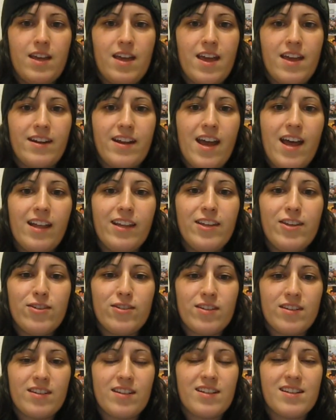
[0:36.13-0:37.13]
Enel
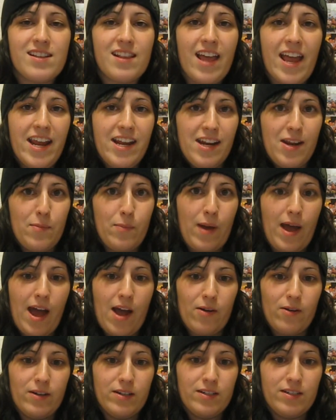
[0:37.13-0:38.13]
uses his lightning
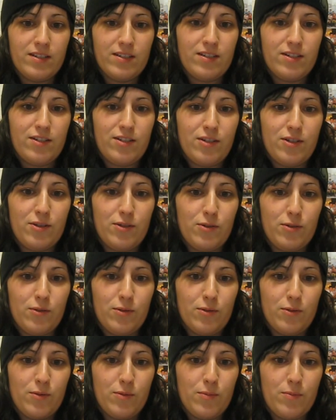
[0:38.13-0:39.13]
powers
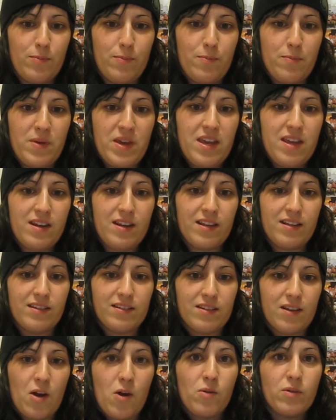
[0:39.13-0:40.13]
to beat
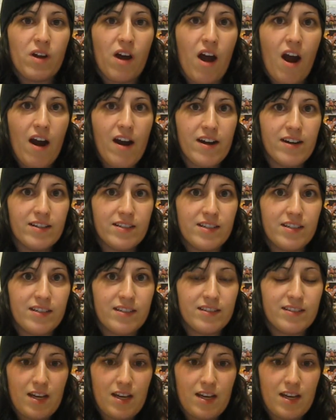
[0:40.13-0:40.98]
his own heart.